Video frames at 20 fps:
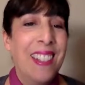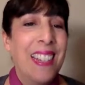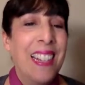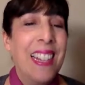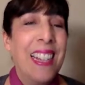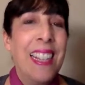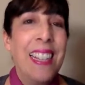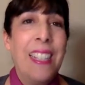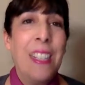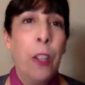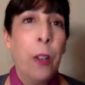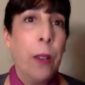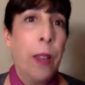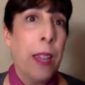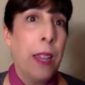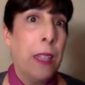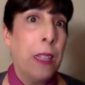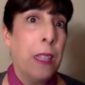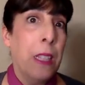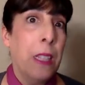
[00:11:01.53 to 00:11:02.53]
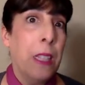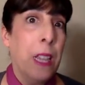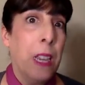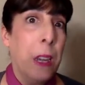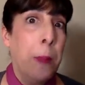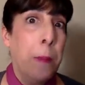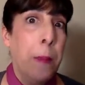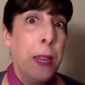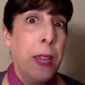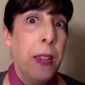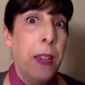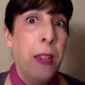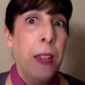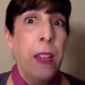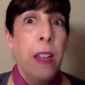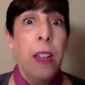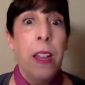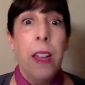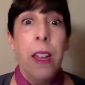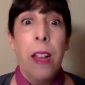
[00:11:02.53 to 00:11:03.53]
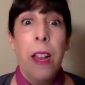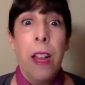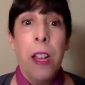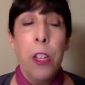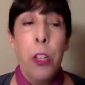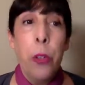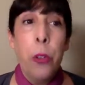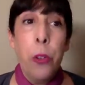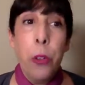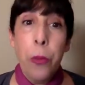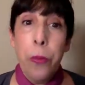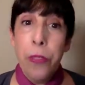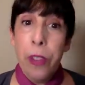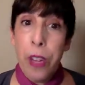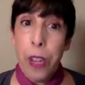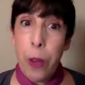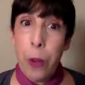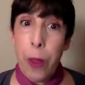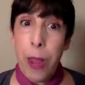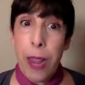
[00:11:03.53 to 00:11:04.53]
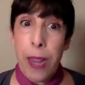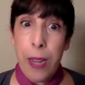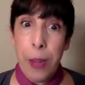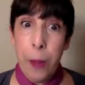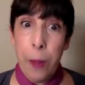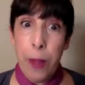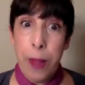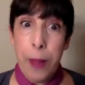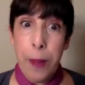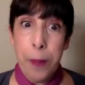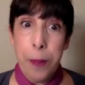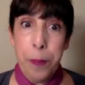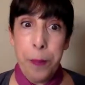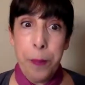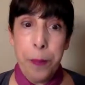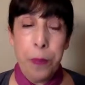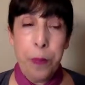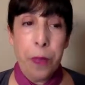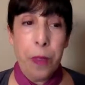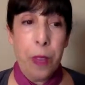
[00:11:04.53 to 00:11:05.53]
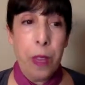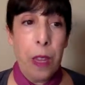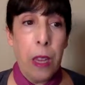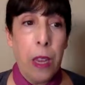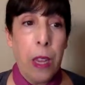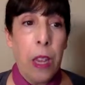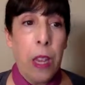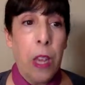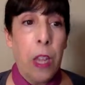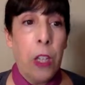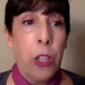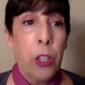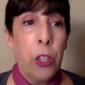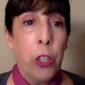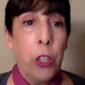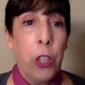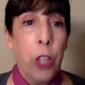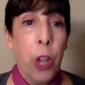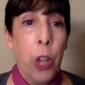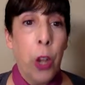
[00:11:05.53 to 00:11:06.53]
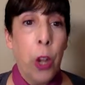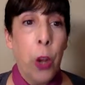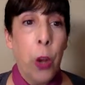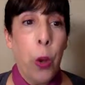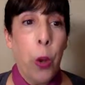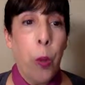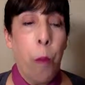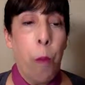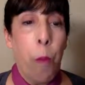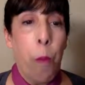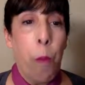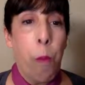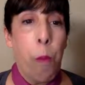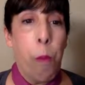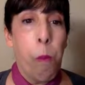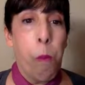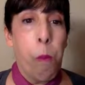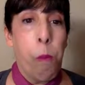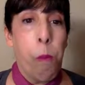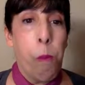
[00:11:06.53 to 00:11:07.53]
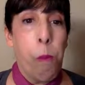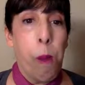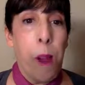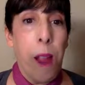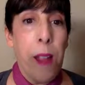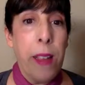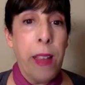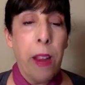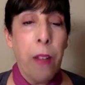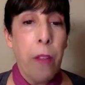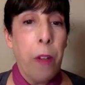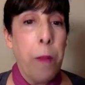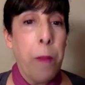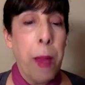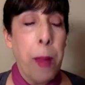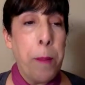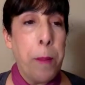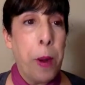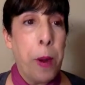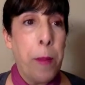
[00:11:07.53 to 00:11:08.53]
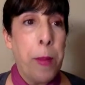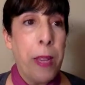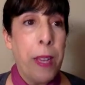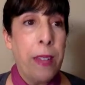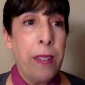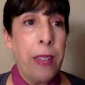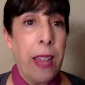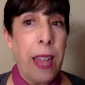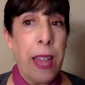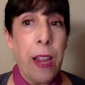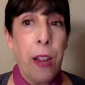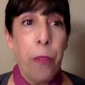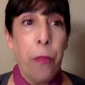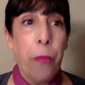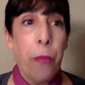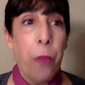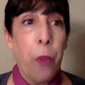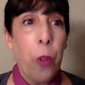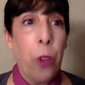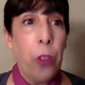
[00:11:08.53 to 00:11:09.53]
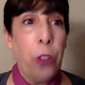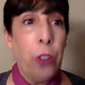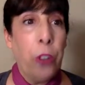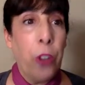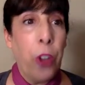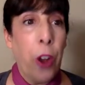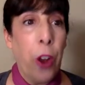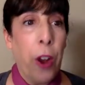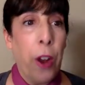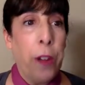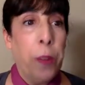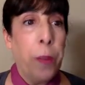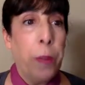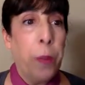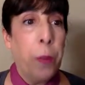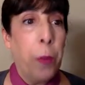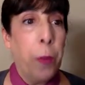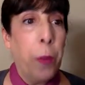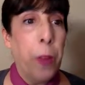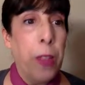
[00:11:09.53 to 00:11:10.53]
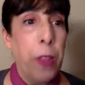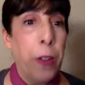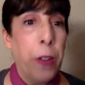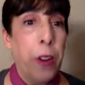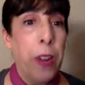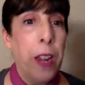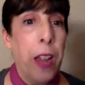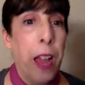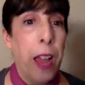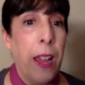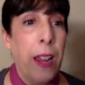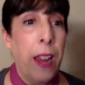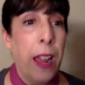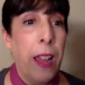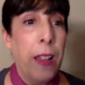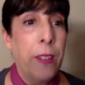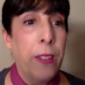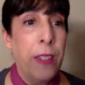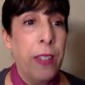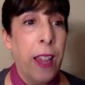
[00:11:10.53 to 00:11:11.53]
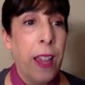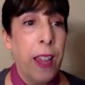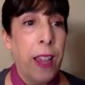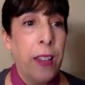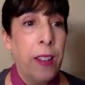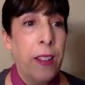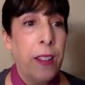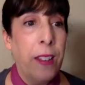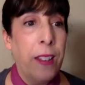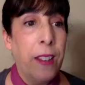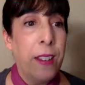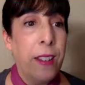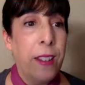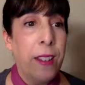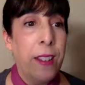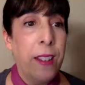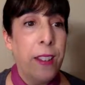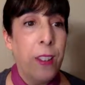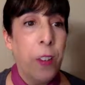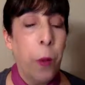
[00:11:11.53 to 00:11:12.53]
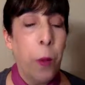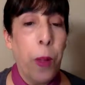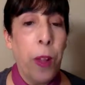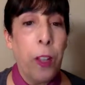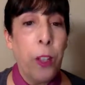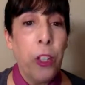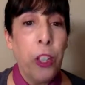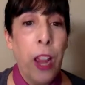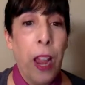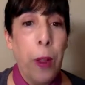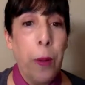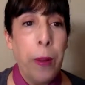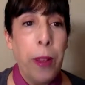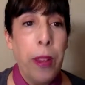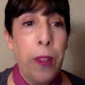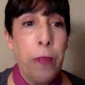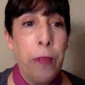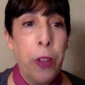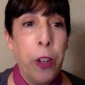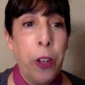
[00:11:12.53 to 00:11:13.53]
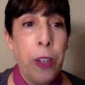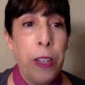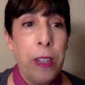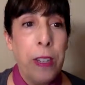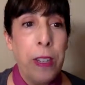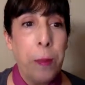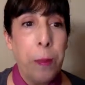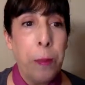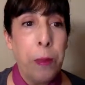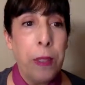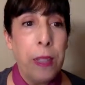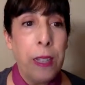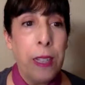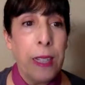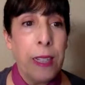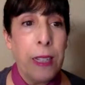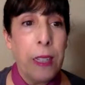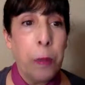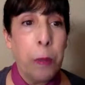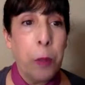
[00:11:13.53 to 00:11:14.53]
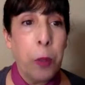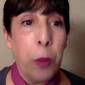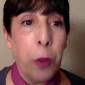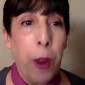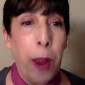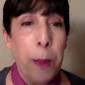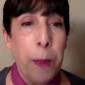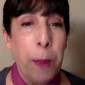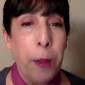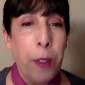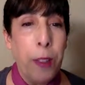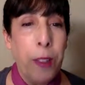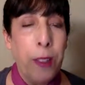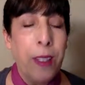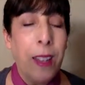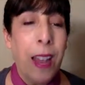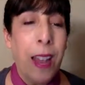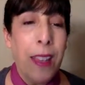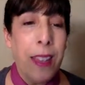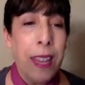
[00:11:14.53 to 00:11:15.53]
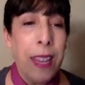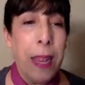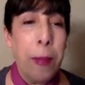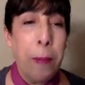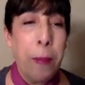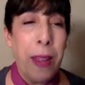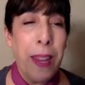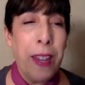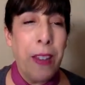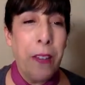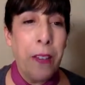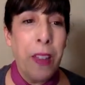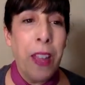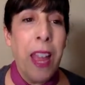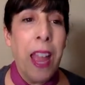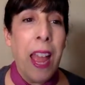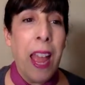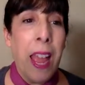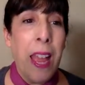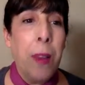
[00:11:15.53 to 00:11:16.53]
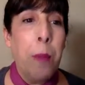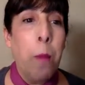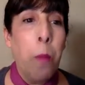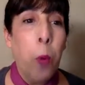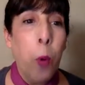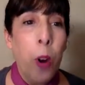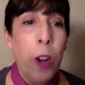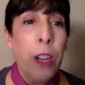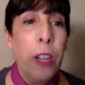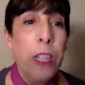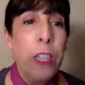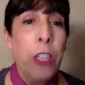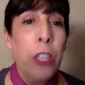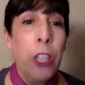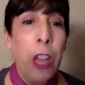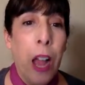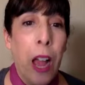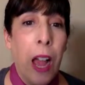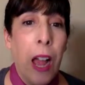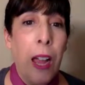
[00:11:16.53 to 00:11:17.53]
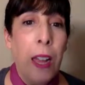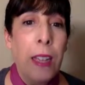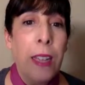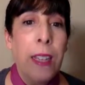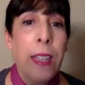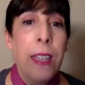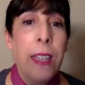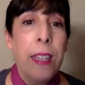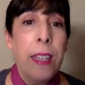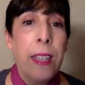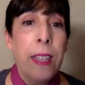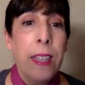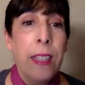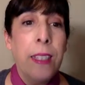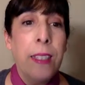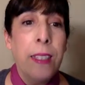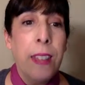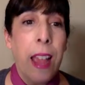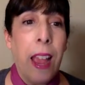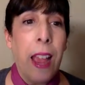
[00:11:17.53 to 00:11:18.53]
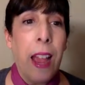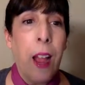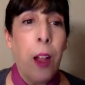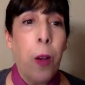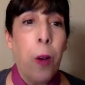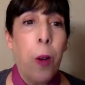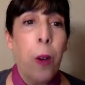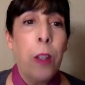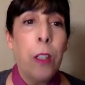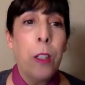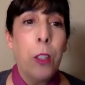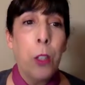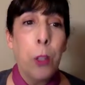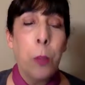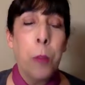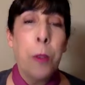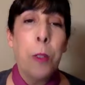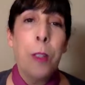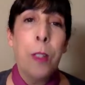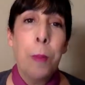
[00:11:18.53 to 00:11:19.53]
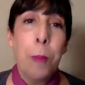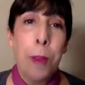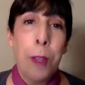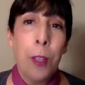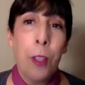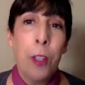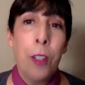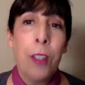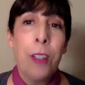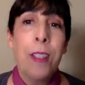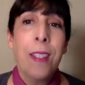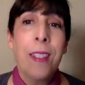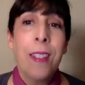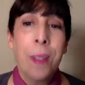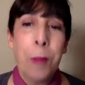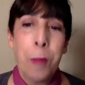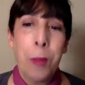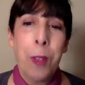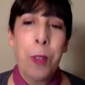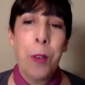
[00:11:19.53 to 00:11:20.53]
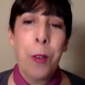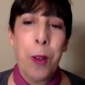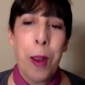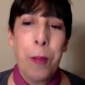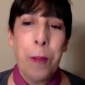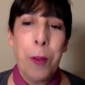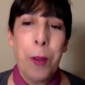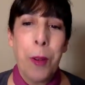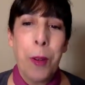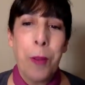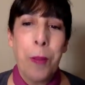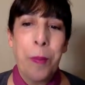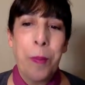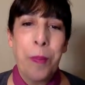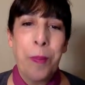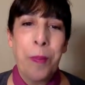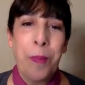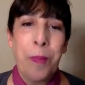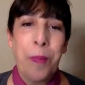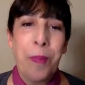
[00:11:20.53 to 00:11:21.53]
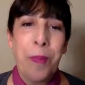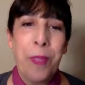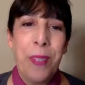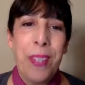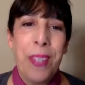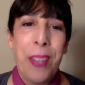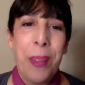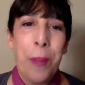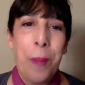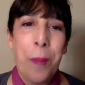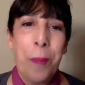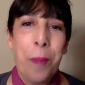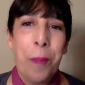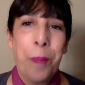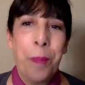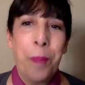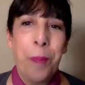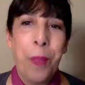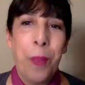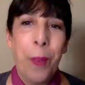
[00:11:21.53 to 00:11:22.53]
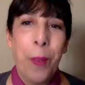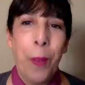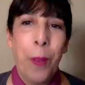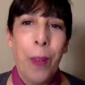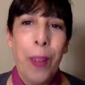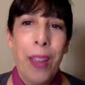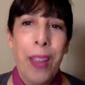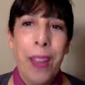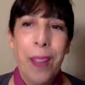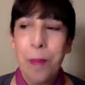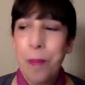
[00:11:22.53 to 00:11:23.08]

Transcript: It's okay. This is going to be a YouTube video anyway. So I can't remember because I had a full start whether or not I said, this is Noelle Chat. We have 36 subscribers. I think I might have. And Morgan Cha is our super special subscriber. Yeah. Okay.